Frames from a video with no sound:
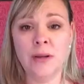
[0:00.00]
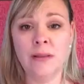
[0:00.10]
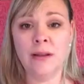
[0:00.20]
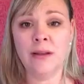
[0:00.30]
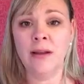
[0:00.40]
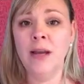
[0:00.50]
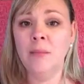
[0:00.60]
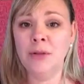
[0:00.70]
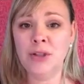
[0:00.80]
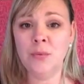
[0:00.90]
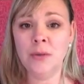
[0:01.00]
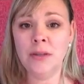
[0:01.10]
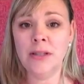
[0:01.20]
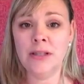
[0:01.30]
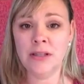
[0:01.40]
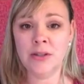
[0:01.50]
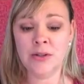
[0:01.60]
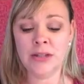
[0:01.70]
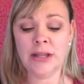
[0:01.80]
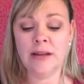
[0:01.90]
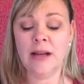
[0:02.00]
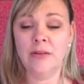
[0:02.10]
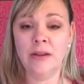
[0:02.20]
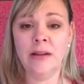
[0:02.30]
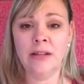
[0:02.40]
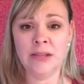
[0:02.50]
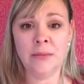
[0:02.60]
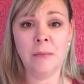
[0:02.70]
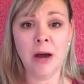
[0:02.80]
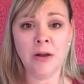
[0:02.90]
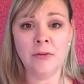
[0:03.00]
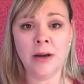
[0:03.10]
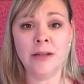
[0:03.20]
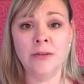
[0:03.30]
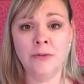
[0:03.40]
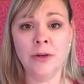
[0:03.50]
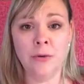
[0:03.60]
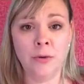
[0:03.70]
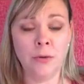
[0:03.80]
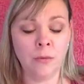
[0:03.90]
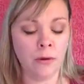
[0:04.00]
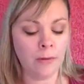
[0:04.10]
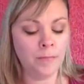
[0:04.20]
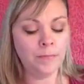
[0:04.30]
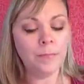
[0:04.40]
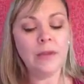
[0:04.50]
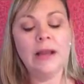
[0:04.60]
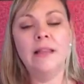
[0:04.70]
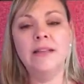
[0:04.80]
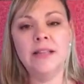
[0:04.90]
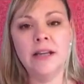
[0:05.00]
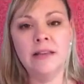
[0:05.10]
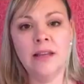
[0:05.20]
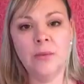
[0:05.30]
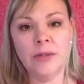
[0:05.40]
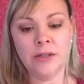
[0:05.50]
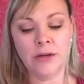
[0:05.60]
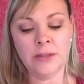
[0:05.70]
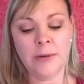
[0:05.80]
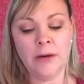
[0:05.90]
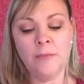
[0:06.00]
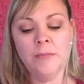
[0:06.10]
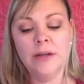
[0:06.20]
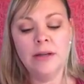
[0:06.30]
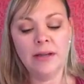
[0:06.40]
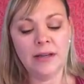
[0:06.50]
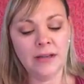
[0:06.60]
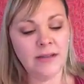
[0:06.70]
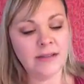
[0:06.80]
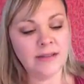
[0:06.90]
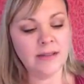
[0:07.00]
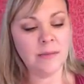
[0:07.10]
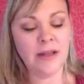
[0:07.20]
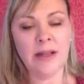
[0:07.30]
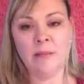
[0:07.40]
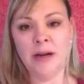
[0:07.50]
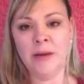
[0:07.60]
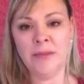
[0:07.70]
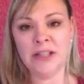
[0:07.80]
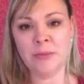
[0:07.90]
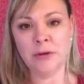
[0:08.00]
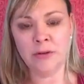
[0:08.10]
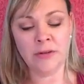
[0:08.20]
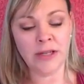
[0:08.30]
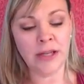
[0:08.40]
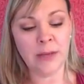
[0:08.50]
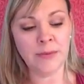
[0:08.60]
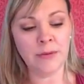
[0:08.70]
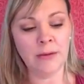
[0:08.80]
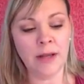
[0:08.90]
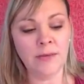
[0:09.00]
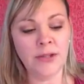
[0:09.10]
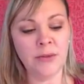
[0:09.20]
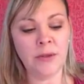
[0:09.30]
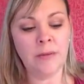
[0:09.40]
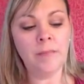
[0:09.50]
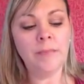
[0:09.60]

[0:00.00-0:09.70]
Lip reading: one thing, but you really need to understand that everything needs to be modified to fit who you are. And the second thing we talked about is something that my business partner, Nikki, absolutely loves doing.